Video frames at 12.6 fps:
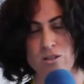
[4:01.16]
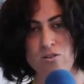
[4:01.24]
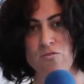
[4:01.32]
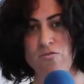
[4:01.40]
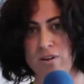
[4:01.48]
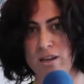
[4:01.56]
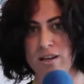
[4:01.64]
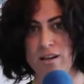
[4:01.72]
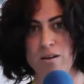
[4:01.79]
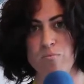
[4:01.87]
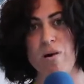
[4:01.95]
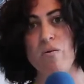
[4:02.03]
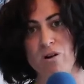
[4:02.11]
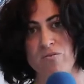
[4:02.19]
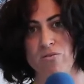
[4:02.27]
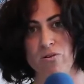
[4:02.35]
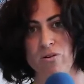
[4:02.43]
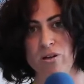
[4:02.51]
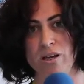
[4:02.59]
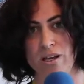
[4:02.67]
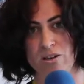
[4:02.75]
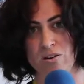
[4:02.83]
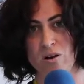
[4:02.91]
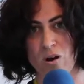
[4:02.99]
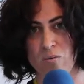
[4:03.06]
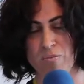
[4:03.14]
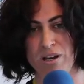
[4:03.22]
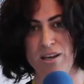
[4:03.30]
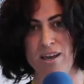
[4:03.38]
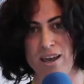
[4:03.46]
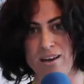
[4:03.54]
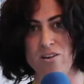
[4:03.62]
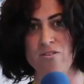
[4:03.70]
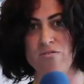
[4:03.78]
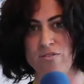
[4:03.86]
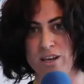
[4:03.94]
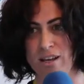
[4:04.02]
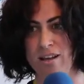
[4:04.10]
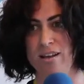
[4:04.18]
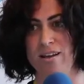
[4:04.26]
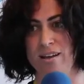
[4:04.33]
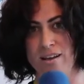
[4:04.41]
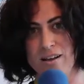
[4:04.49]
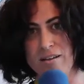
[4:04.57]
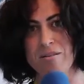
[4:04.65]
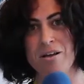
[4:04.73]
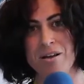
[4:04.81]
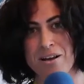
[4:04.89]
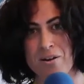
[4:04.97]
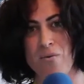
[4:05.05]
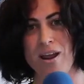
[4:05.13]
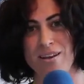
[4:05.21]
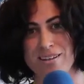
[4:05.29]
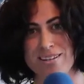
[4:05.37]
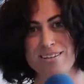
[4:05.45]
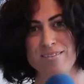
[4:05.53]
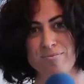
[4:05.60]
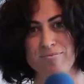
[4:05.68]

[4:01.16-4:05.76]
to feel powerful in your company and you feel great.